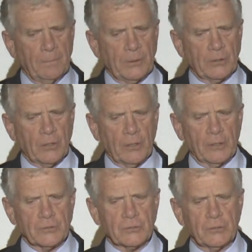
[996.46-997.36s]

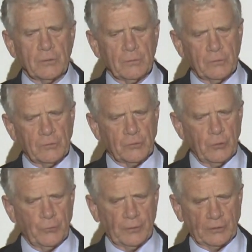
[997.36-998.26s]
because
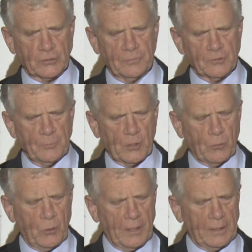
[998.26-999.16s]
two things, somewhat
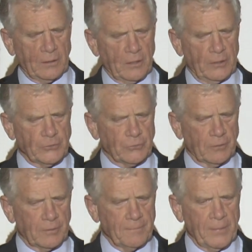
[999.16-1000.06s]
quite
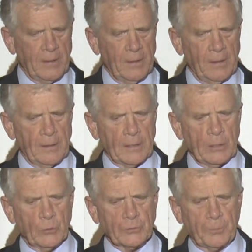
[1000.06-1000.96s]
contrary.
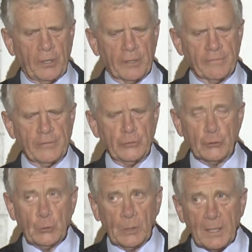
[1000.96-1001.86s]
He was part of the
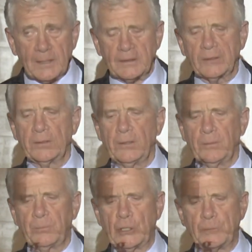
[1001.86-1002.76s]
New Light
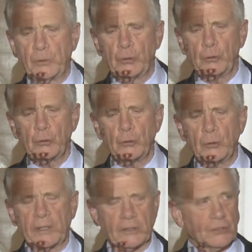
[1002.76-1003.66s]
people
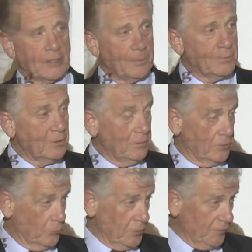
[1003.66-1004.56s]
who accepted
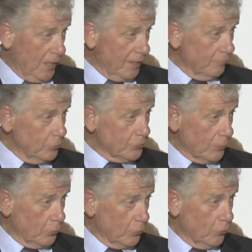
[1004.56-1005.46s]
the revivals
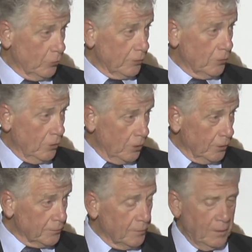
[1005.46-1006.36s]
that were going
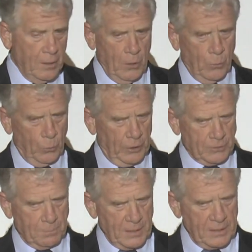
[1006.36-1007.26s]
on,
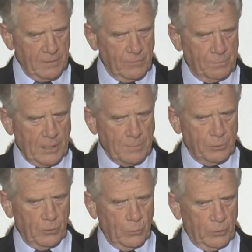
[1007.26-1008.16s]
whereas many of the
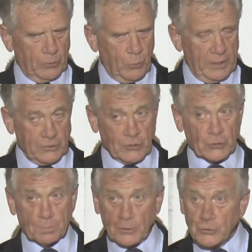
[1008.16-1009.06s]
people were quite
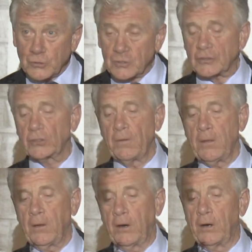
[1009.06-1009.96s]
suspicious
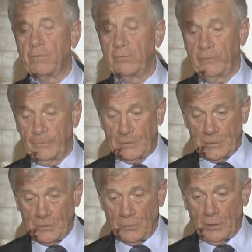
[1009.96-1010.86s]
of
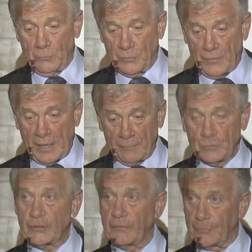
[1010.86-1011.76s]
the
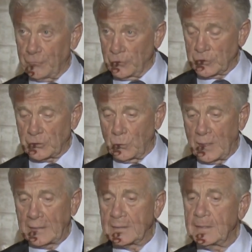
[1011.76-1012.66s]
revivals of the First
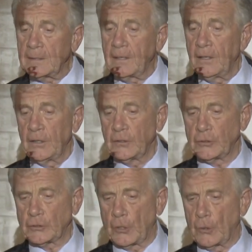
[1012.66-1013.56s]
Awakening.
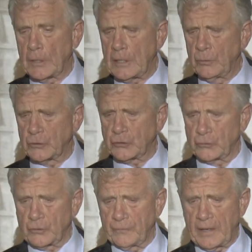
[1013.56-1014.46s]
So he was
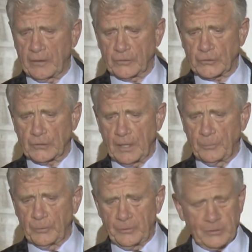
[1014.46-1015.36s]
sort of out of step
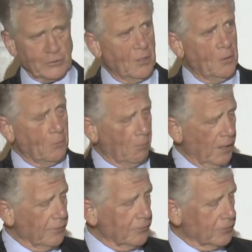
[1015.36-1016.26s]
with his
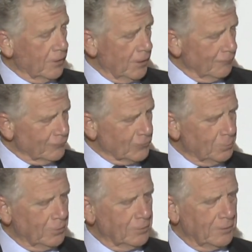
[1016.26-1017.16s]
rather
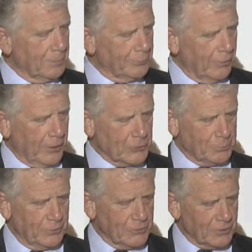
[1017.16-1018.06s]
comfortable and
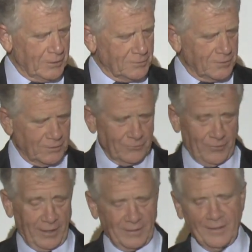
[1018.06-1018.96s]
prosperous and
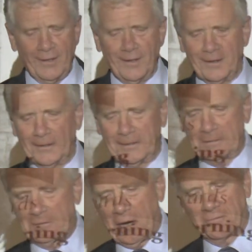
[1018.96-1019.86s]
dignified
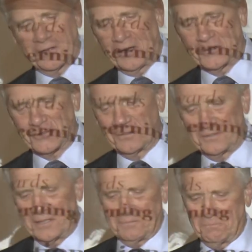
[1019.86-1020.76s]
uh, congregation
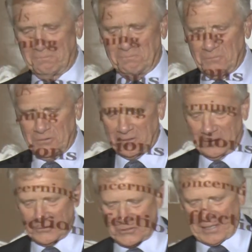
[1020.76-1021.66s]
that was a
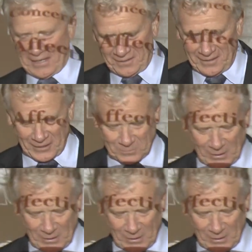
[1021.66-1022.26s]
little scandalized